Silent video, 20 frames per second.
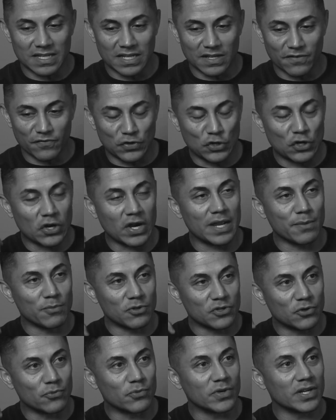if you're
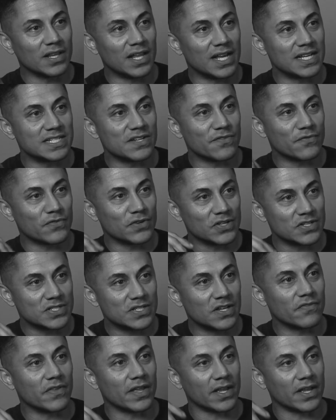able to realize it for yourself.